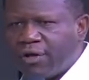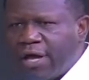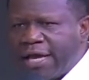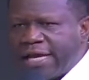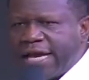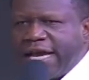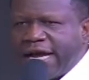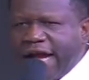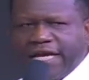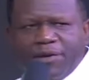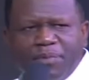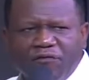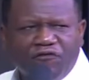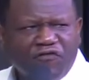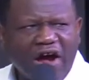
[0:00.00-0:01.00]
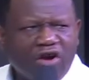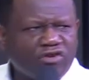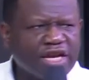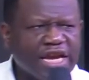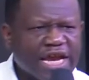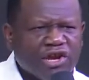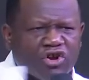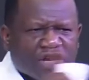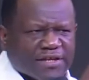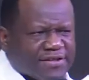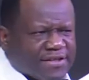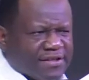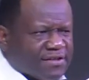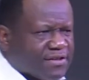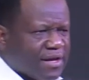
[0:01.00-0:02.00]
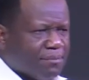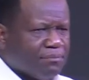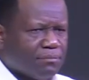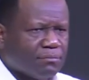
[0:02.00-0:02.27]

Neither can it be found in any other system.